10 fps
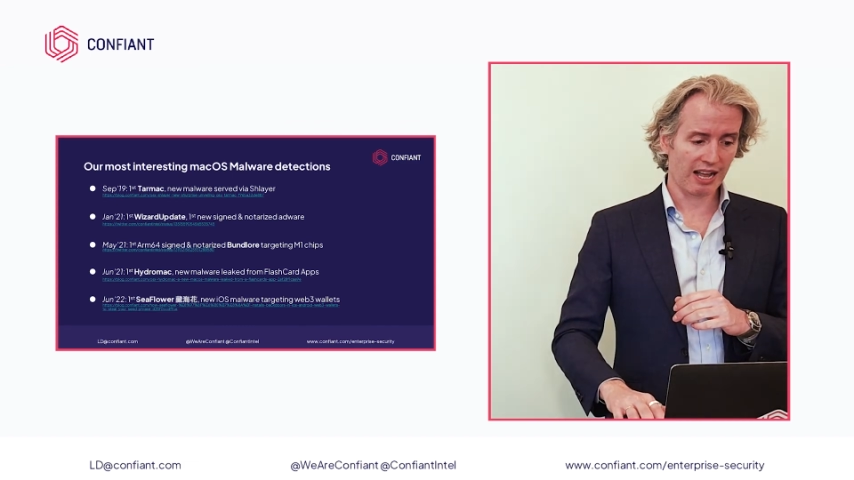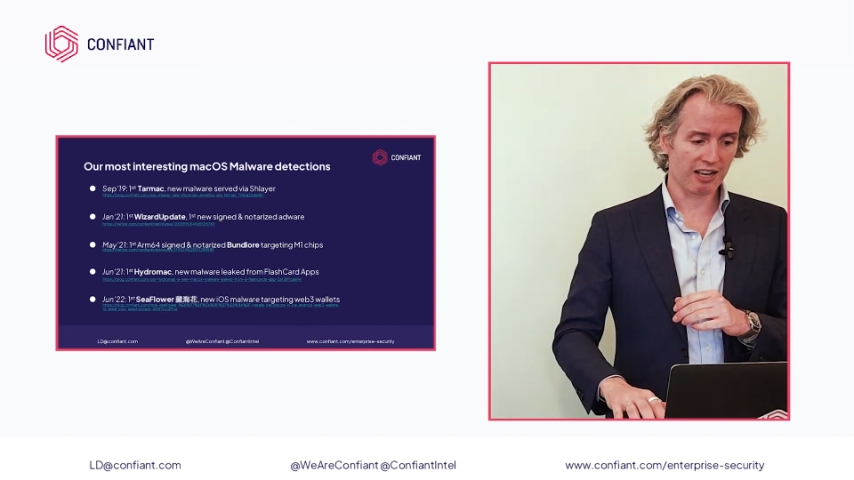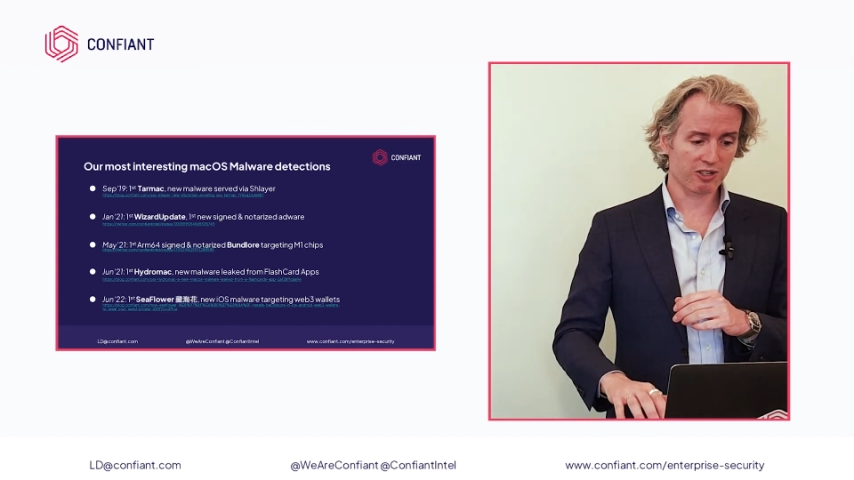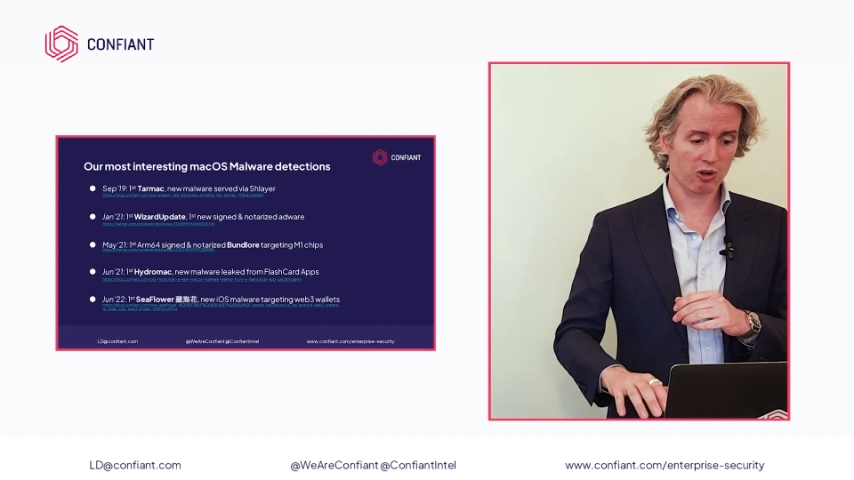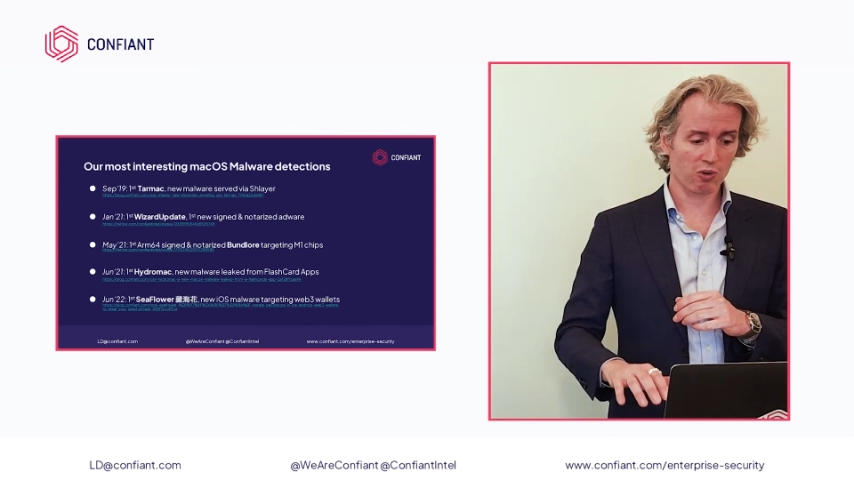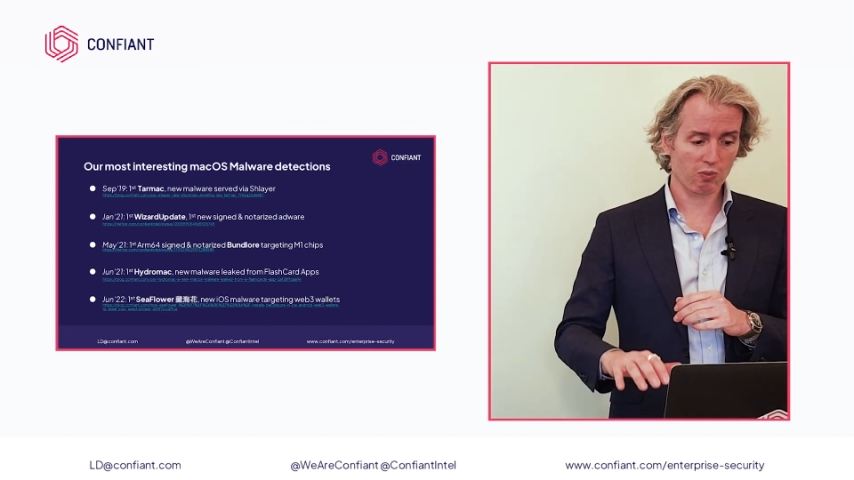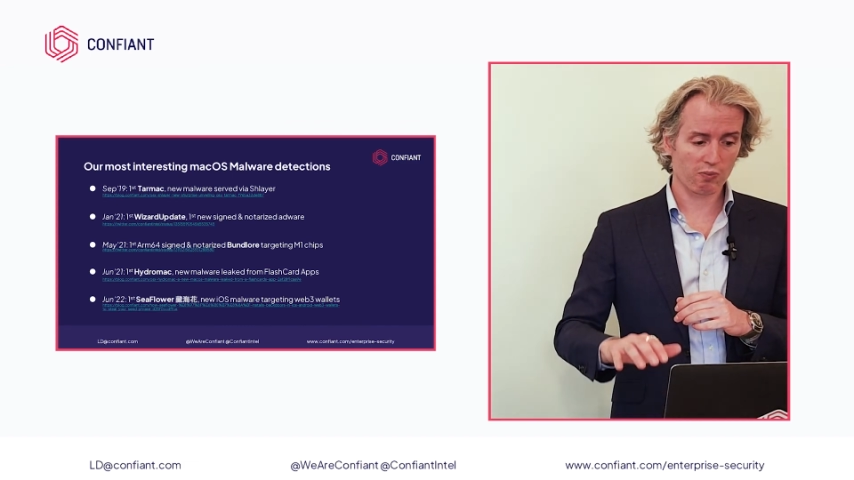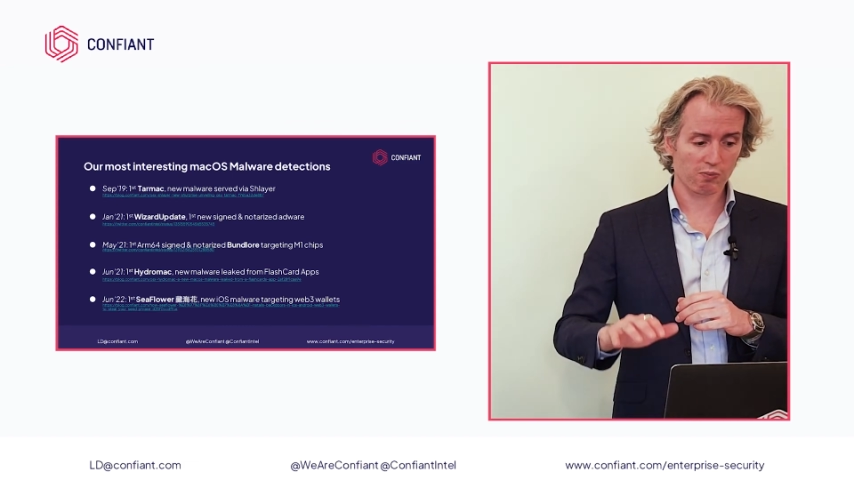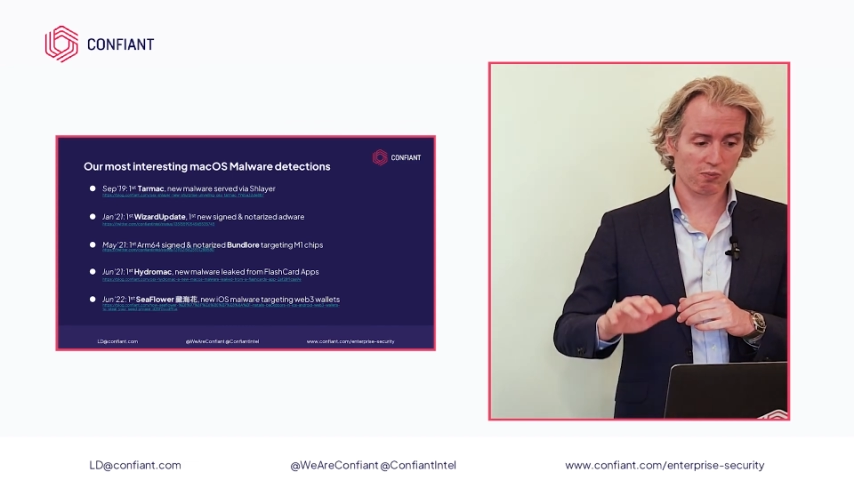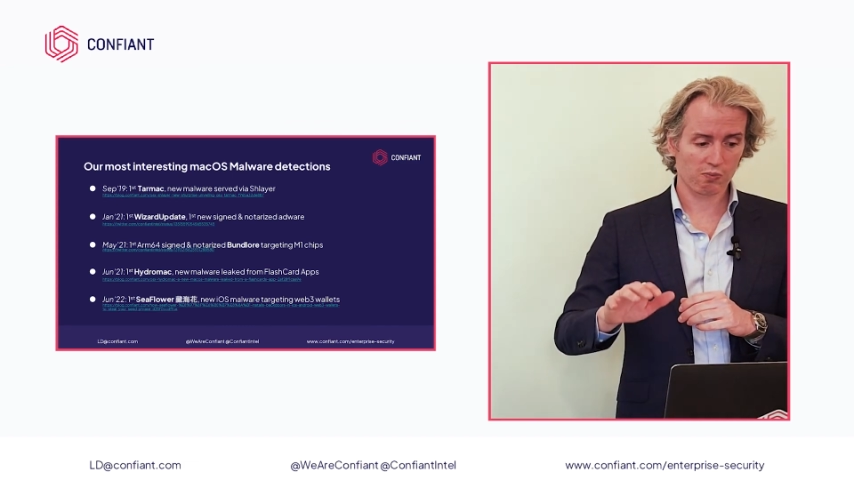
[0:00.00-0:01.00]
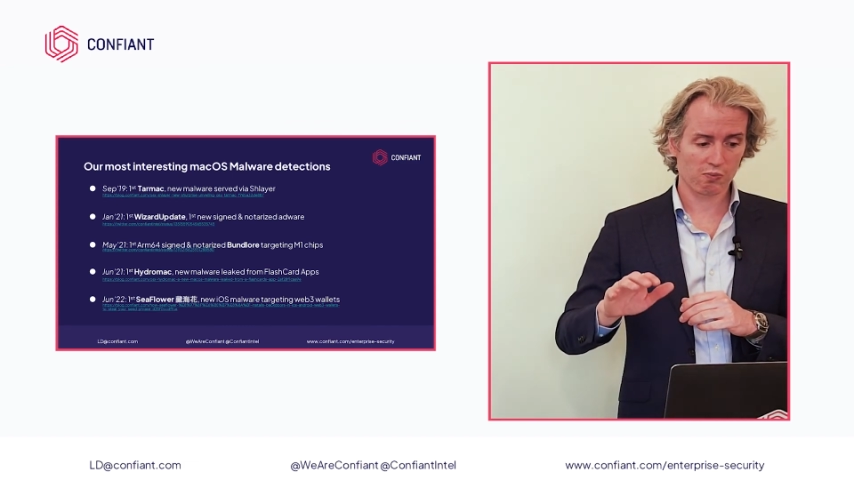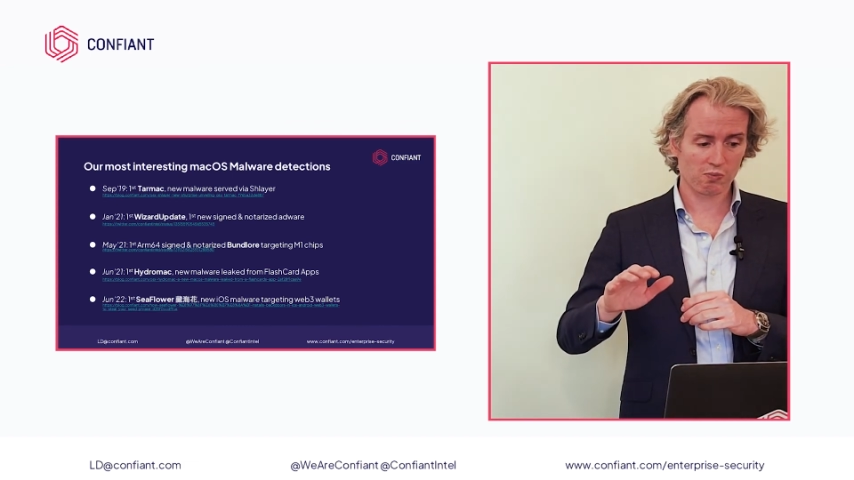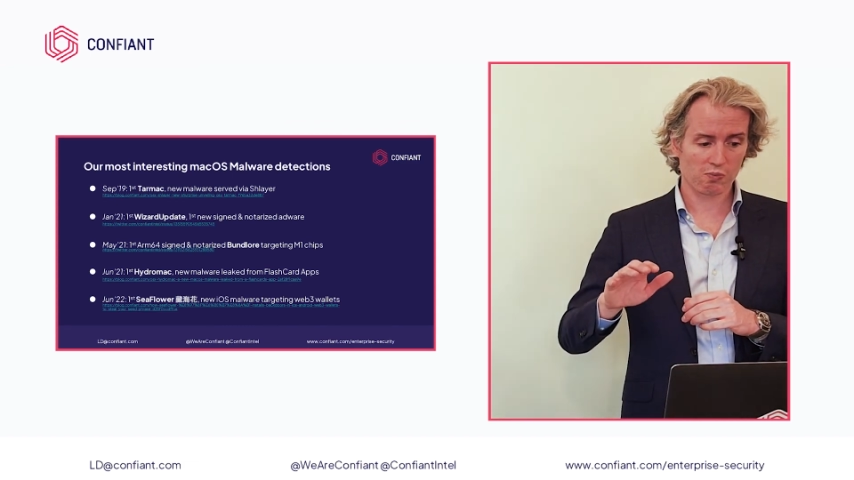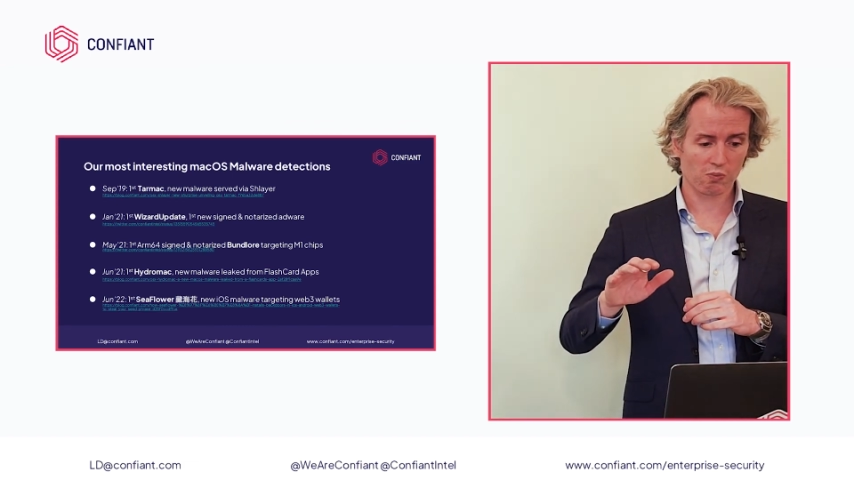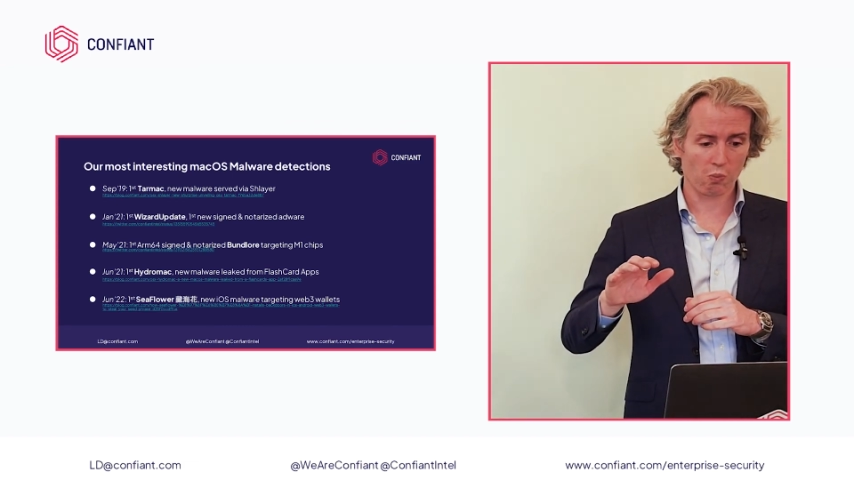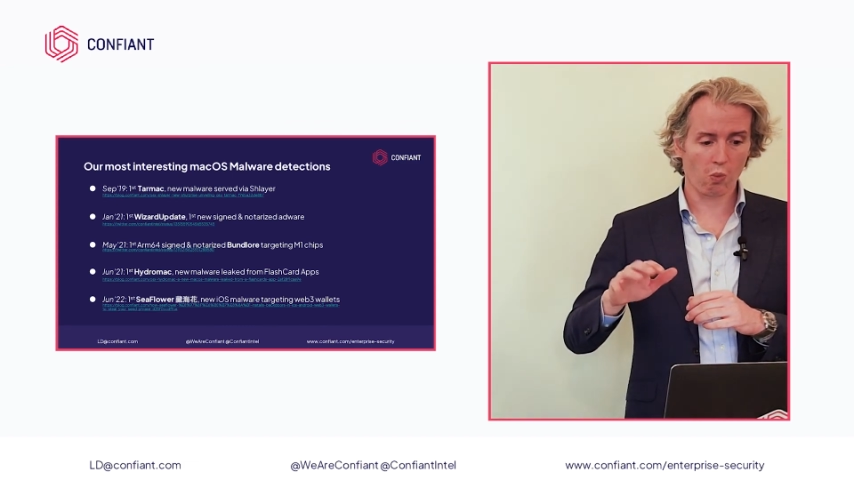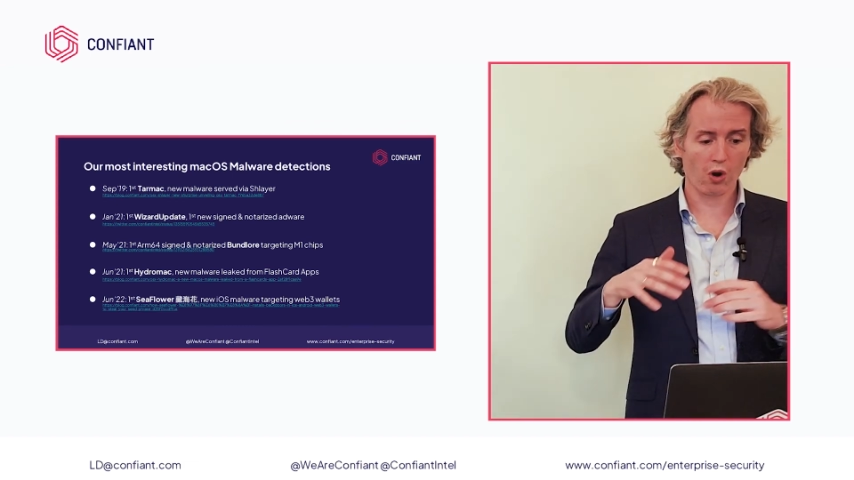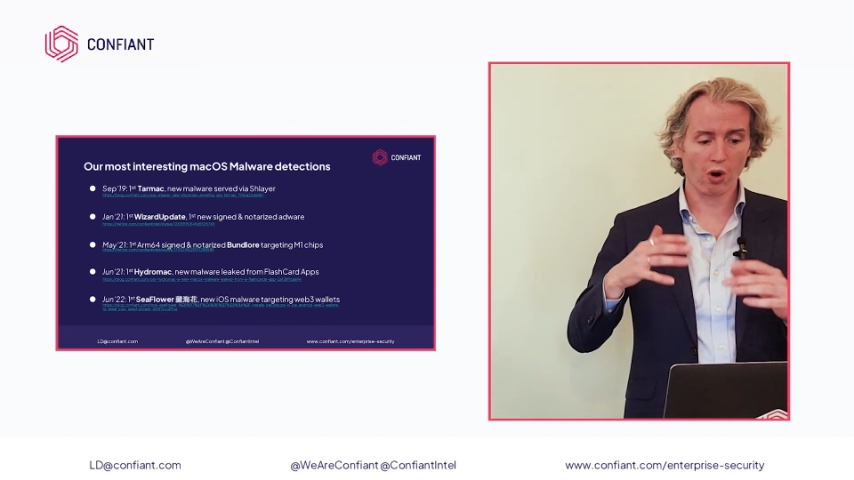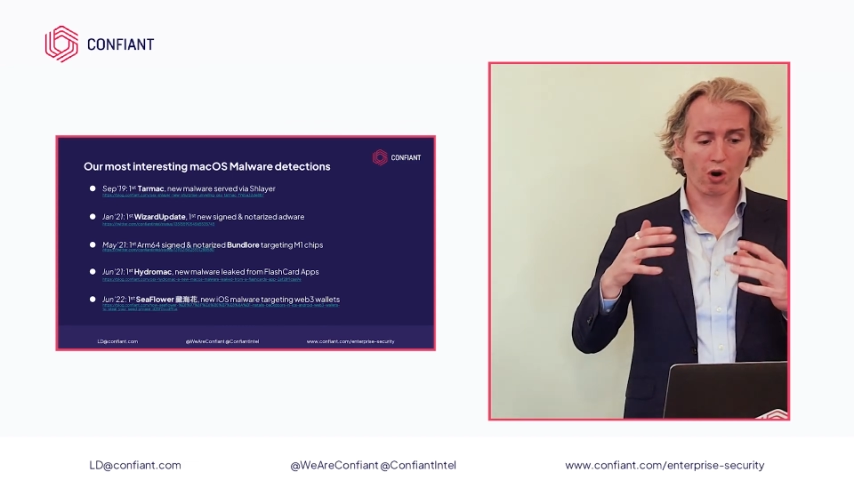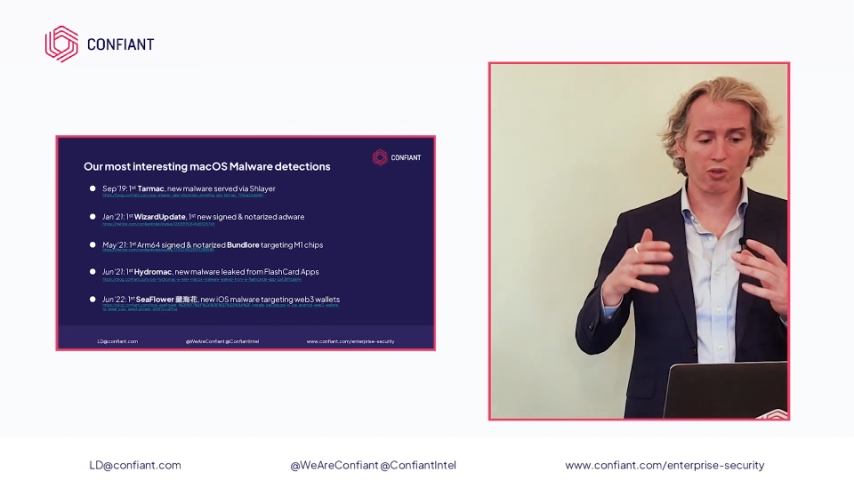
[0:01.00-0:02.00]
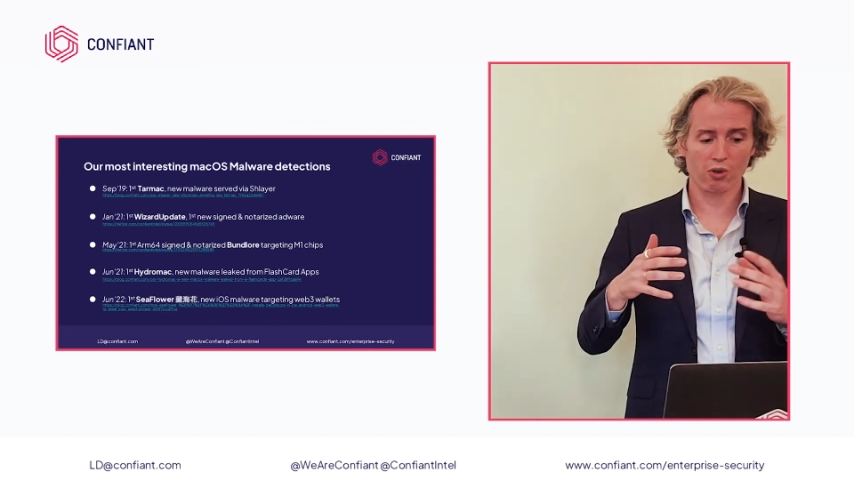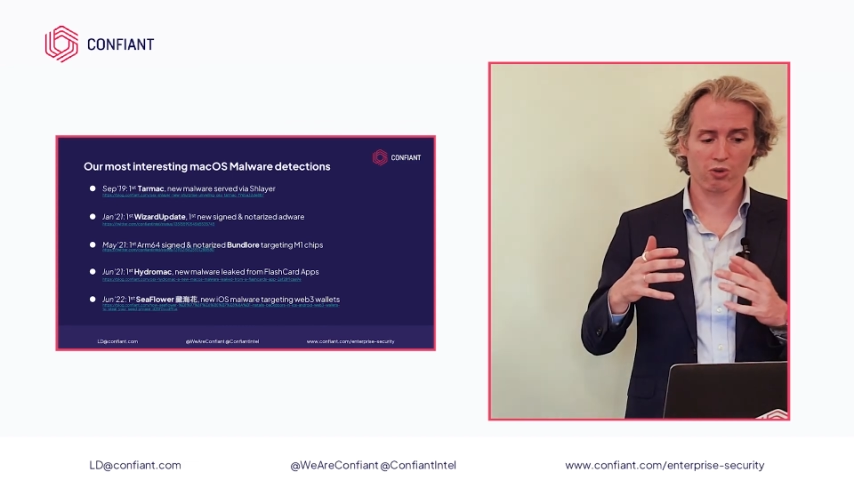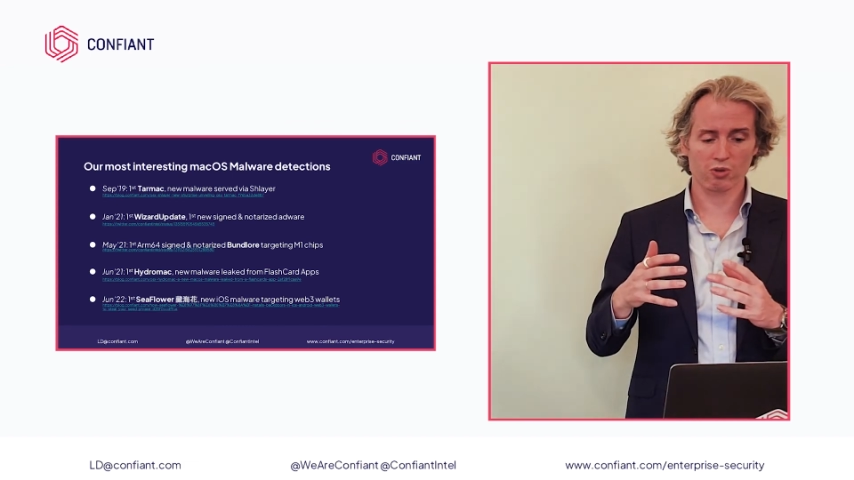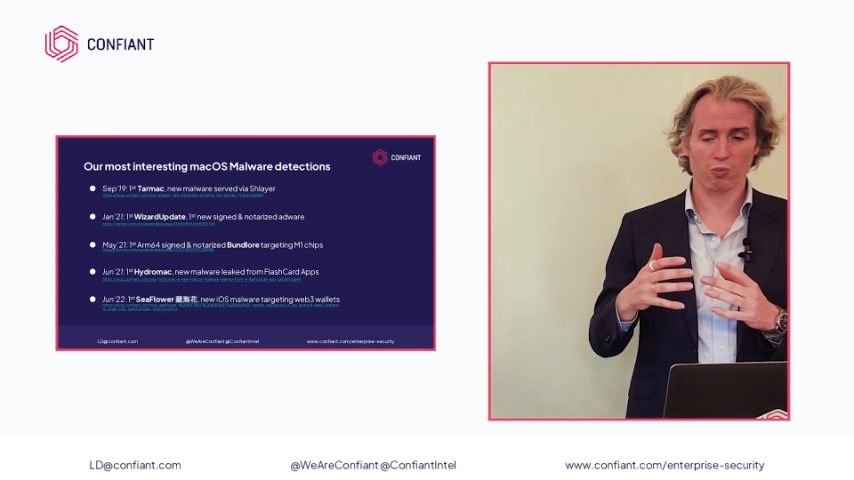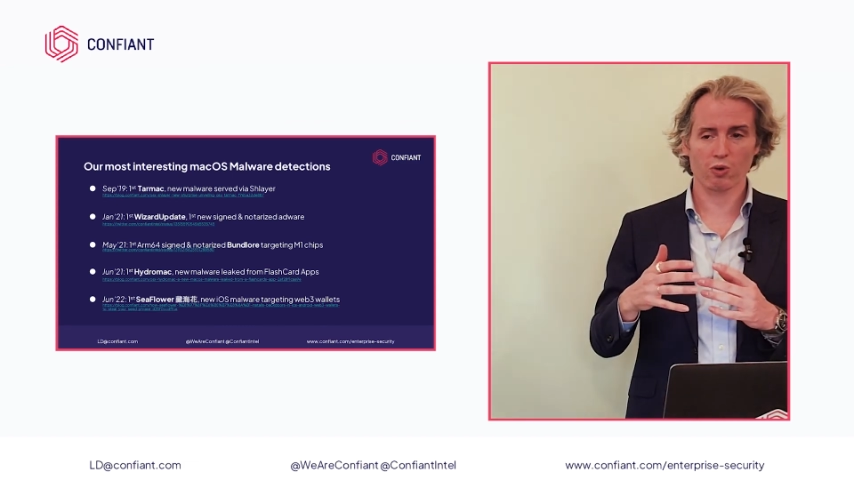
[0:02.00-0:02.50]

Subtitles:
So what are those,